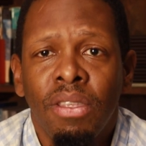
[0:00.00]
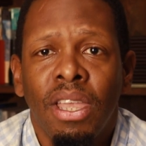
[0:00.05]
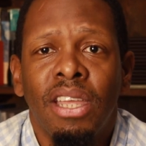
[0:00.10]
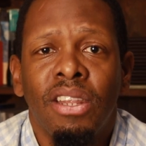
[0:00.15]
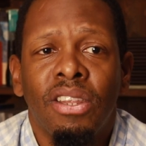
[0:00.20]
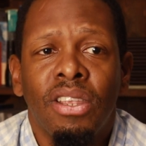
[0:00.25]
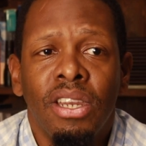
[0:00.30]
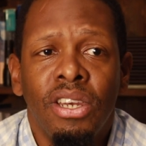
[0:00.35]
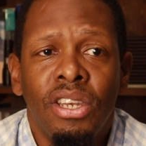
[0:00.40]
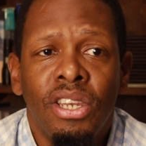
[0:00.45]

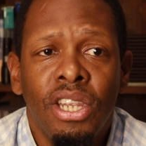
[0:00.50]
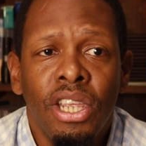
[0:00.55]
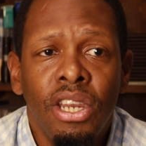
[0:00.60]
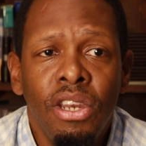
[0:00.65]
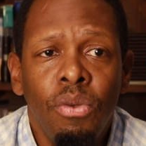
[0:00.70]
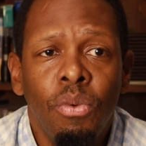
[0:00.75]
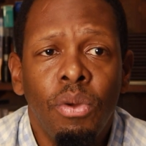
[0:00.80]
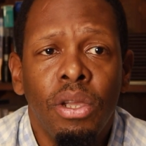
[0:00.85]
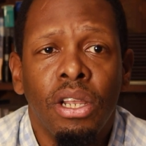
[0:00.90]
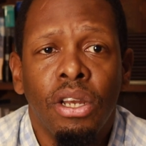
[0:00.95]
As
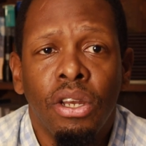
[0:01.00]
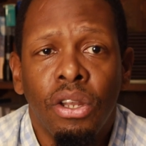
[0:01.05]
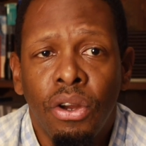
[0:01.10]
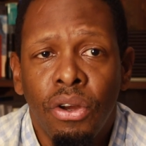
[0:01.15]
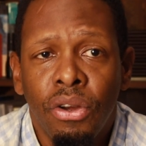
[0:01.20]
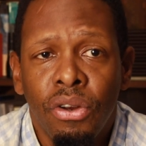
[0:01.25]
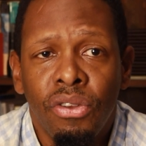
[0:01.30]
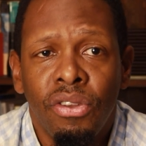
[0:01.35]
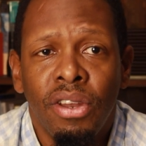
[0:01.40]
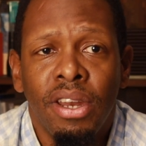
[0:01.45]
continuing
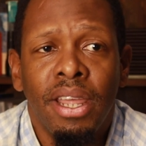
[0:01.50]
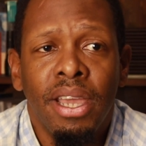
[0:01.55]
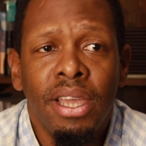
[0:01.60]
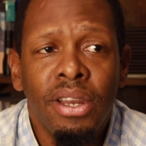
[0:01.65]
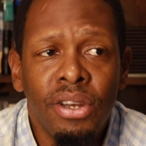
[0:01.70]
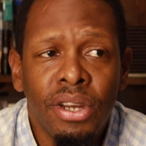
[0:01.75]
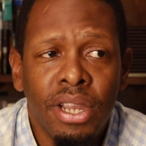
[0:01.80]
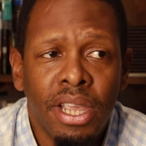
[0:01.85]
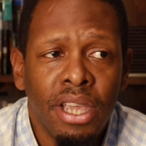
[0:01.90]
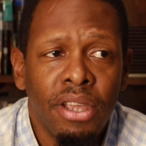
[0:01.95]
learners and
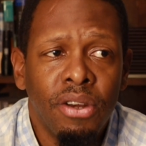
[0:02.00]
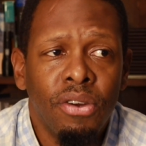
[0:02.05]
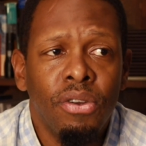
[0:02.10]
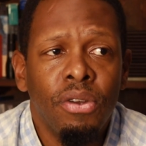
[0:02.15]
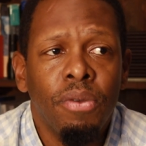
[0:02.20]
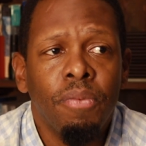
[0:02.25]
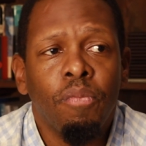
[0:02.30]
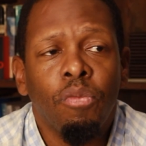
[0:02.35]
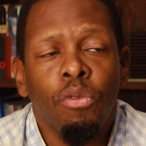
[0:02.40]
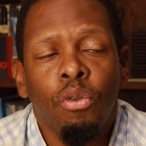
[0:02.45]

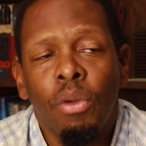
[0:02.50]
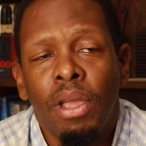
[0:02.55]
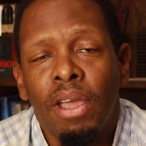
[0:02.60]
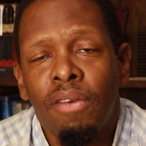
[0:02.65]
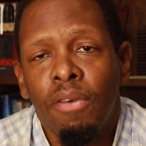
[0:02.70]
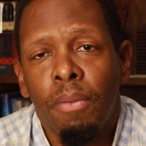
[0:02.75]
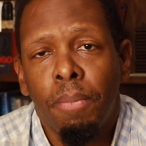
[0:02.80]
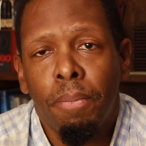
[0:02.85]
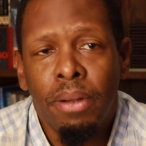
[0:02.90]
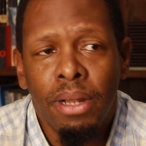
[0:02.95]
educators, we
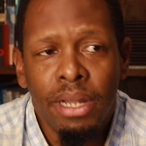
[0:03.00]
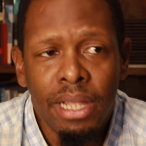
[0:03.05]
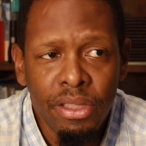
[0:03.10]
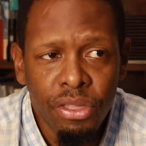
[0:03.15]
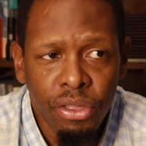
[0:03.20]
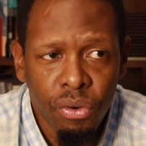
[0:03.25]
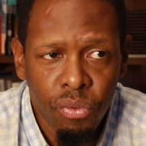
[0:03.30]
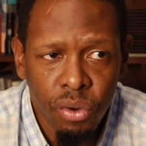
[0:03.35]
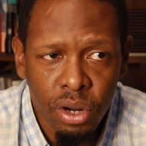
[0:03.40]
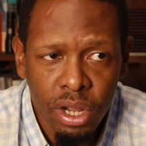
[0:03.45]
have a
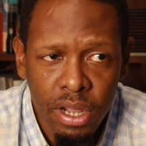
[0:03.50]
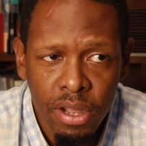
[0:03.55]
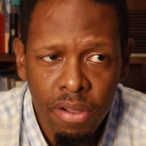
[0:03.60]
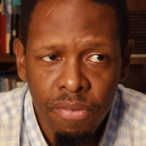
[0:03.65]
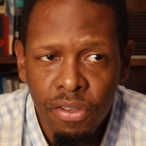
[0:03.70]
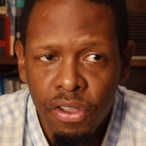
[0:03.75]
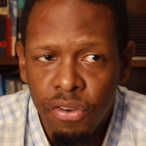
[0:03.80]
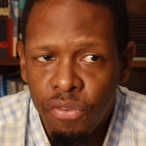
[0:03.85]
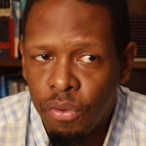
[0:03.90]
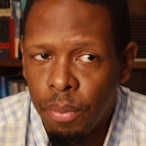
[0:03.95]
plethora
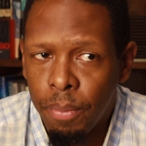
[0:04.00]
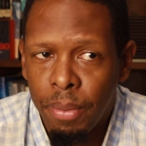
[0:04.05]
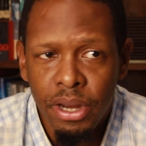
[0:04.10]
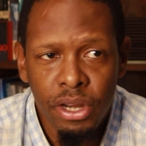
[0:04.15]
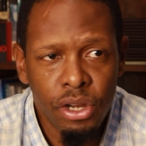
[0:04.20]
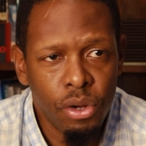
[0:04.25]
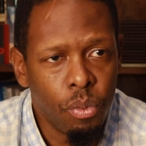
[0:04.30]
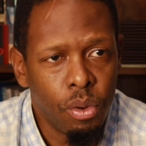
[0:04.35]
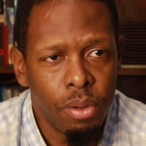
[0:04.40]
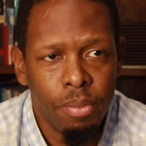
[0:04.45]
of
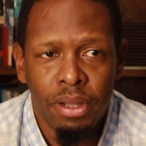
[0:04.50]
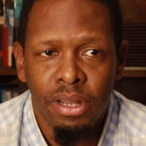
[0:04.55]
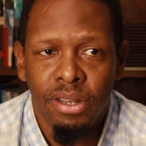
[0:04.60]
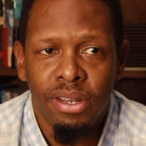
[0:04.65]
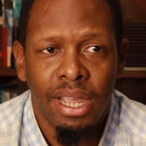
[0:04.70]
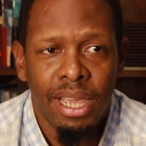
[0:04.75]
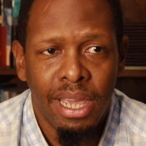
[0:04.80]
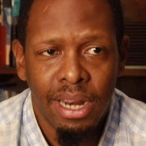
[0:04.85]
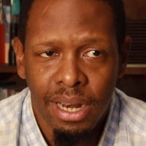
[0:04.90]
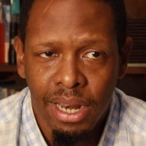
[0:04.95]
information we
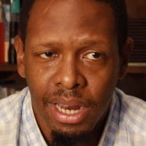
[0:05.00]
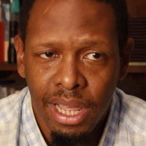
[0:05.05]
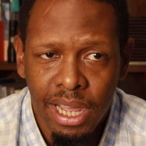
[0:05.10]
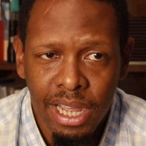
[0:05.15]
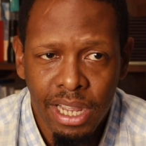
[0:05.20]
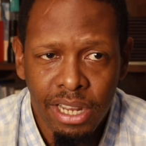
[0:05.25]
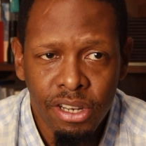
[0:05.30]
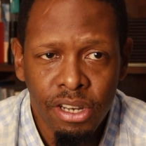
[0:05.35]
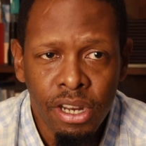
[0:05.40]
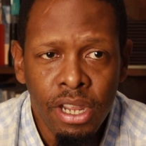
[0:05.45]
must
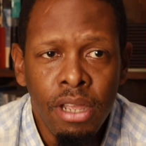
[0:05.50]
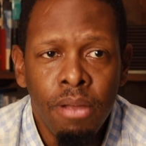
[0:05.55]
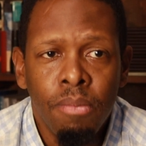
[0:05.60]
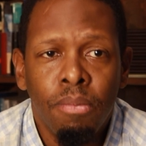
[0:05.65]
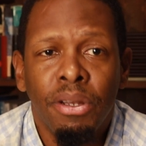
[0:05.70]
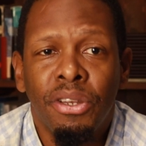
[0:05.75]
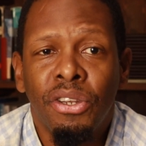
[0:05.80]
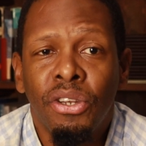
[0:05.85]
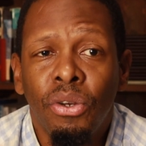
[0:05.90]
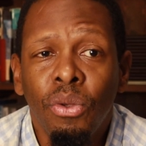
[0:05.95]
analyze,
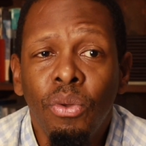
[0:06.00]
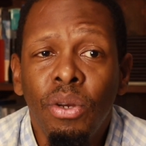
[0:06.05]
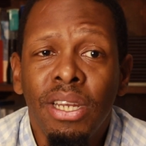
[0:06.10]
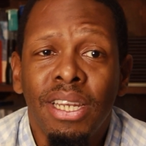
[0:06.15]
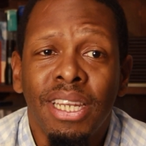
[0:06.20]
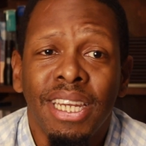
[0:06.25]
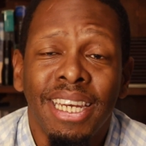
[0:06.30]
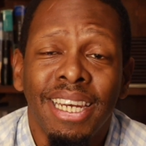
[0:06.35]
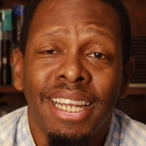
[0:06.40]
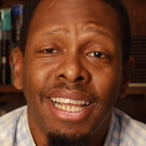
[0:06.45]
but
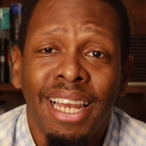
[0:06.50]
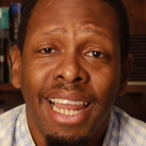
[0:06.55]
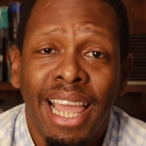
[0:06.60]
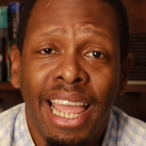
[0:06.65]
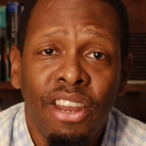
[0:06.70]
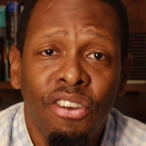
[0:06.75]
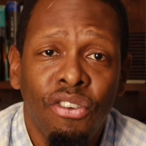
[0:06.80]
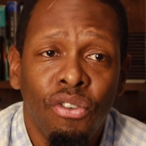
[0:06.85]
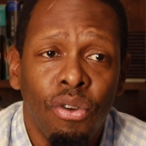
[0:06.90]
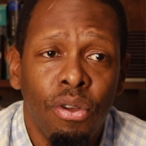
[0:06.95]
students in
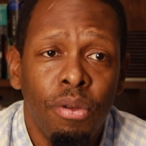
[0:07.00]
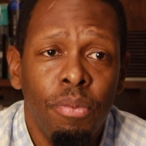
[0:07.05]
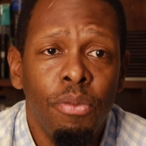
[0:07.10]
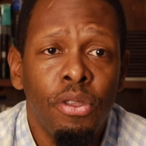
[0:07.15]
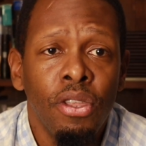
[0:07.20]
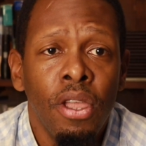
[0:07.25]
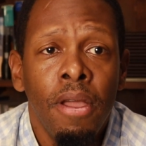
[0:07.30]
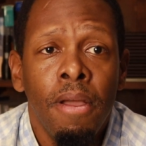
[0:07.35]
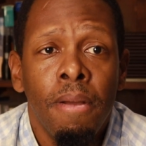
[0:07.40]
classrooms